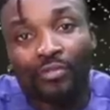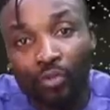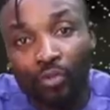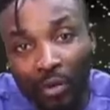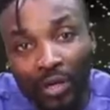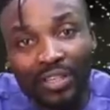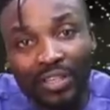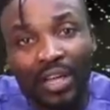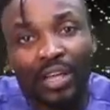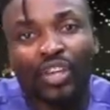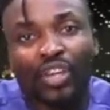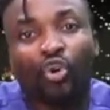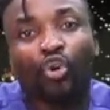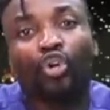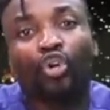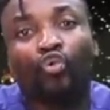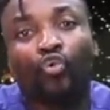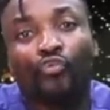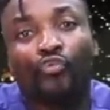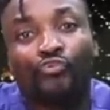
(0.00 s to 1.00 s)
You understand?
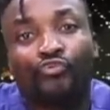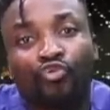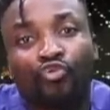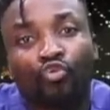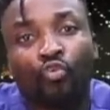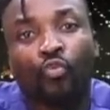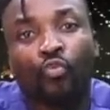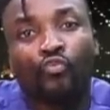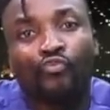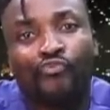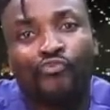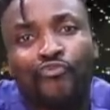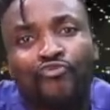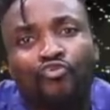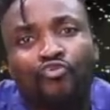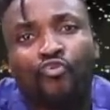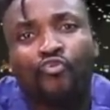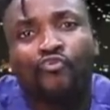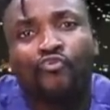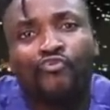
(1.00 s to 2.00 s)
Could they do
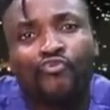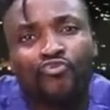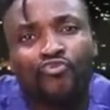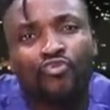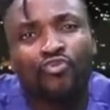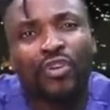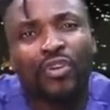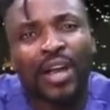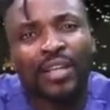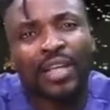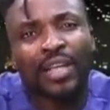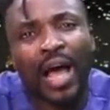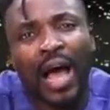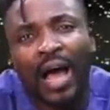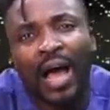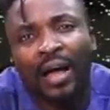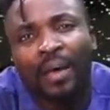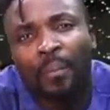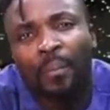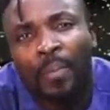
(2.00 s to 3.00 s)

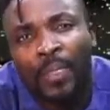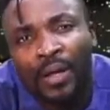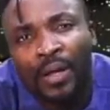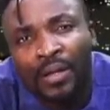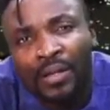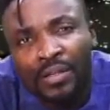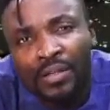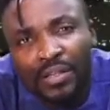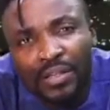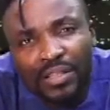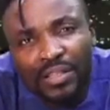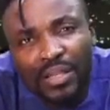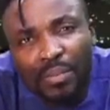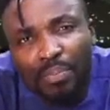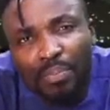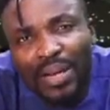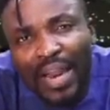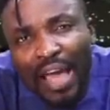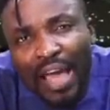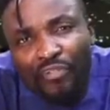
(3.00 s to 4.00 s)
futu? This
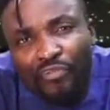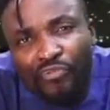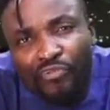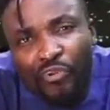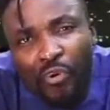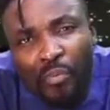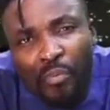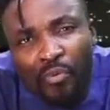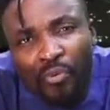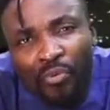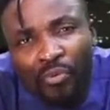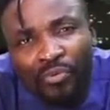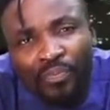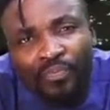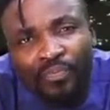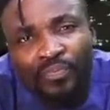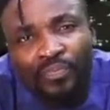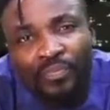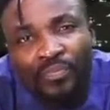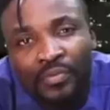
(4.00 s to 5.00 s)
thing be like fumu.
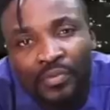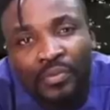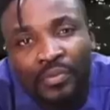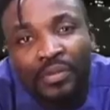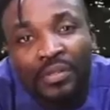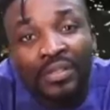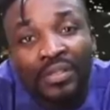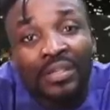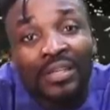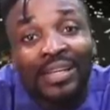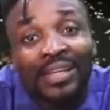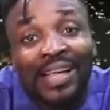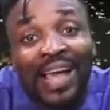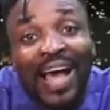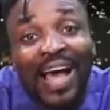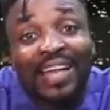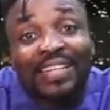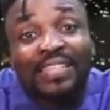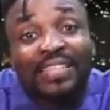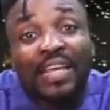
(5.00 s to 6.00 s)

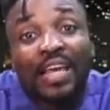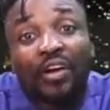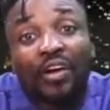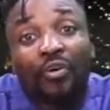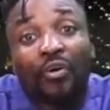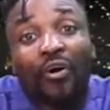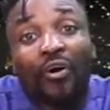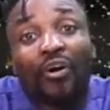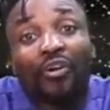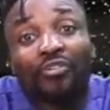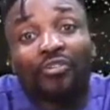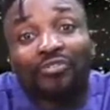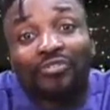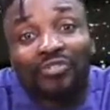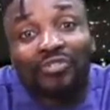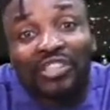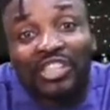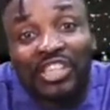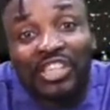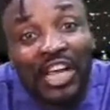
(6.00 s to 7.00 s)
As they
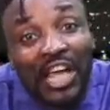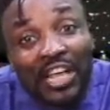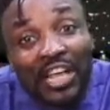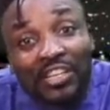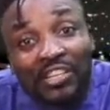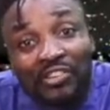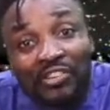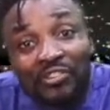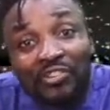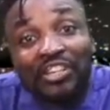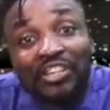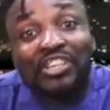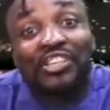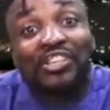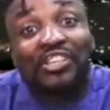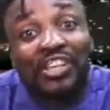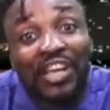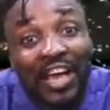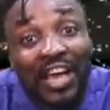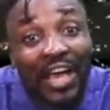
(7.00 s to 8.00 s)
call shares,
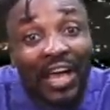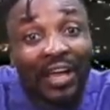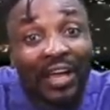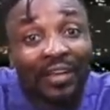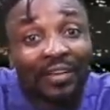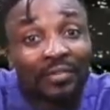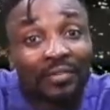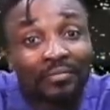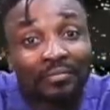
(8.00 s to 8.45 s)
rich here.